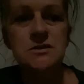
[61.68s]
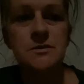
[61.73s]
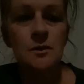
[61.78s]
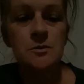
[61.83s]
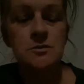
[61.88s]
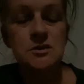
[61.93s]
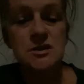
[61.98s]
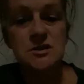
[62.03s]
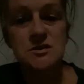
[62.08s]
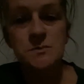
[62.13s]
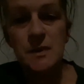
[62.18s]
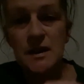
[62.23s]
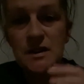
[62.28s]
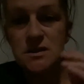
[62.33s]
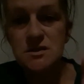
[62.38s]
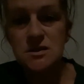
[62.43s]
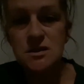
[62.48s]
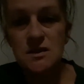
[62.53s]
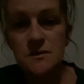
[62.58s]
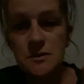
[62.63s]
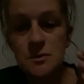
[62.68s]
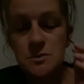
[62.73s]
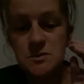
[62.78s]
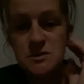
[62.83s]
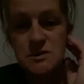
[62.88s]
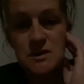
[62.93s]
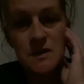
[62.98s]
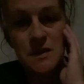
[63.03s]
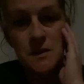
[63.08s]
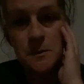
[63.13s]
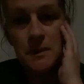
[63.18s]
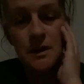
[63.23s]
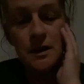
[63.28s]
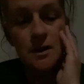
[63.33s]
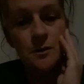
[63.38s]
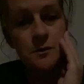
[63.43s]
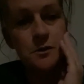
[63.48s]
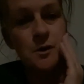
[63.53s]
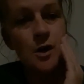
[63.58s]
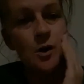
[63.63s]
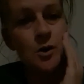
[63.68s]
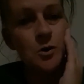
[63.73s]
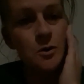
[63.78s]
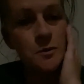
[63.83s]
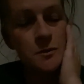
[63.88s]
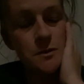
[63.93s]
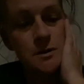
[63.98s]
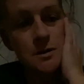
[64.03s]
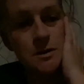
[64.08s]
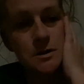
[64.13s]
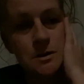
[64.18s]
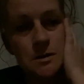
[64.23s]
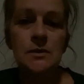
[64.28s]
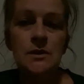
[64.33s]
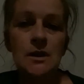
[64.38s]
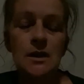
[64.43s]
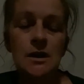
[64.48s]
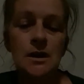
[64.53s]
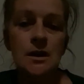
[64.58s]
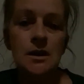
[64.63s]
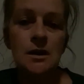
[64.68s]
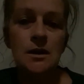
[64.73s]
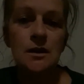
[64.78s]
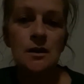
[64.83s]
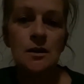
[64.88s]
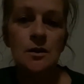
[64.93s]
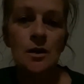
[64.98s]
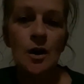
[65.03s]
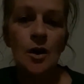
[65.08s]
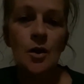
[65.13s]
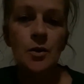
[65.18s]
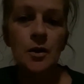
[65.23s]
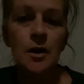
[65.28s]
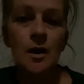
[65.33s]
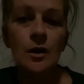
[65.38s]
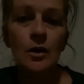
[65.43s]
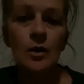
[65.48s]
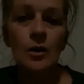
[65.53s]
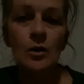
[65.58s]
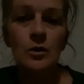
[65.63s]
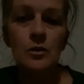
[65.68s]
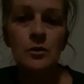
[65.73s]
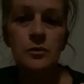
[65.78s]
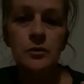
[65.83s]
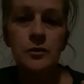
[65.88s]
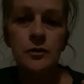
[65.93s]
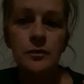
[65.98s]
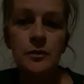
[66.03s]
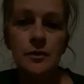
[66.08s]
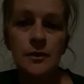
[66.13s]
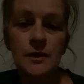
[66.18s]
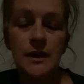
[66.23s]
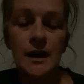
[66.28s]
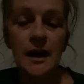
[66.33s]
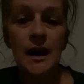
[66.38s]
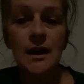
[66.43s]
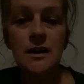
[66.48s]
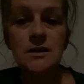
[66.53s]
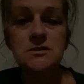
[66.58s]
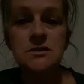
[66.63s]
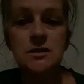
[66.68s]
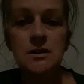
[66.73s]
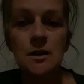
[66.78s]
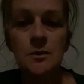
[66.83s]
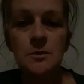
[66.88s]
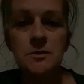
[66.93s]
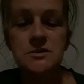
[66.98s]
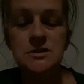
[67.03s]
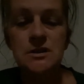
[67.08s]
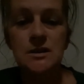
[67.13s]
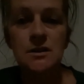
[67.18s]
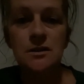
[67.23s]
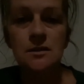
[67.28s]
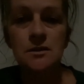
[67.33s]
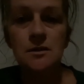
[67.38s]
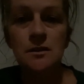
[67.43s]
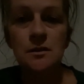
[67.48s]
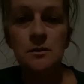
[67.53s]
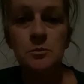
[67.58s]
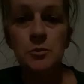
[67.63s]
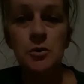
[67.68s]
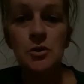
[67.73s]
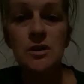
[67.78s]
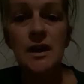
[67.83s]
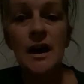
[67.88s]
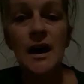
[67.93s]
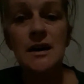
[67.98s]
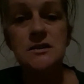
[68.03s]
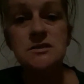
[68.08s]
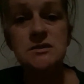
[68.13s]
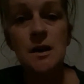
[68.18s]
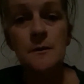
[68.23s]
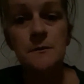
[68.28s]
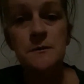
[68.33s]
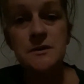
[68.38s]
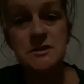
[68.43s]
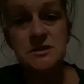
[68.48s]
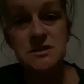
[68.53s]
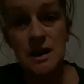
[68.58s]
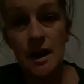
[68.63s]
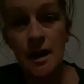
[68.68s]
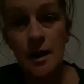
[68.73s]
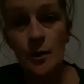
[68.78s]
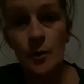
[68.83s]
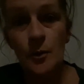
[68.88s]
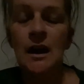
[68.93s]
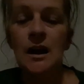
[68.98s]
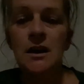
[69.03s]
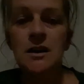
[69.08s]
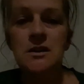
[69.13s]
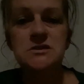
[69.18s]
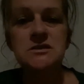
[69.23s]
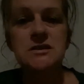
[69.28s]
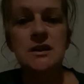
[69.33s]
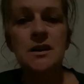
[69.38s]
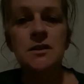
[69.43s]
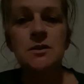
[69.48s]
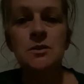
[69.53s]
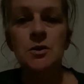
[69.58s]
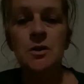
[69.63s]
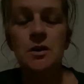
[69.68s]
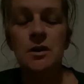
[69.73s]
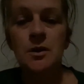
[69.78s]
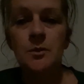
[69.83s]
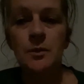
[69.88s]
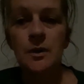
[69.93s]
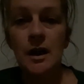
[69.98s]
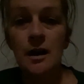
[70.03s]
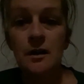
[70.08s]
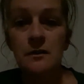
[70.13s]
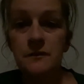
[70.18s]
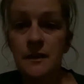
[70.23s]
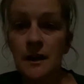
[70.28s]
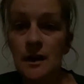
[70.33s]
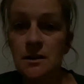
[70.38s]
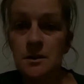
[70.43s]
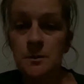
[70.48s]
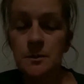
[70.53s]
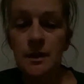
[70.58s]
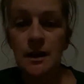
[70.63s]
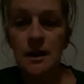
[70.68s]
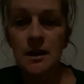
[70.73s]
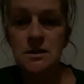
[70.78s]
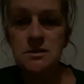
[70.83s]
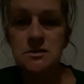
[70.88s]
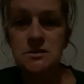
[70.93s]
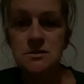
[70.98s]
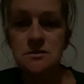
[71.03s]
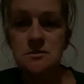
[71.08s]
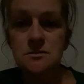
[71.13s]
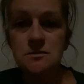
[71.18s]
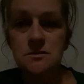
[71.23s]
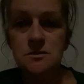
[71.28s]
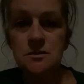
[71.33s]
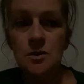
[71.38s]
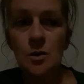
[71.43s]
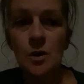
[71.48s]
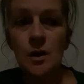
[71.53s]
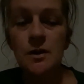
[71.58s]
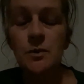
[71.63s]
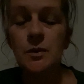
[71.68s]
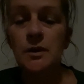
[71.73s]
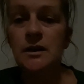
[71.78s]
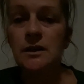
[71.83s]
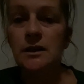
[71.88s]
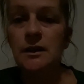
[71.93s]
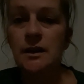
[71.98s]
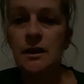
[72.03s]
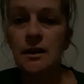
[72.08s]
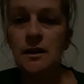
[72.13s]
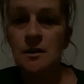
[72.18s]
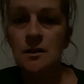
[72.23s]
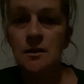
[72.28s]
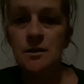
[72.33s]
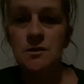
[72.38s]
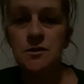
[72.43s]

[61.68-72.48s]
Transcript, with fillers: It was expensive. It was in the middle of COVID. The owner of the house that I was in put the house up for sale, and I started looking around and found a place quite quickly.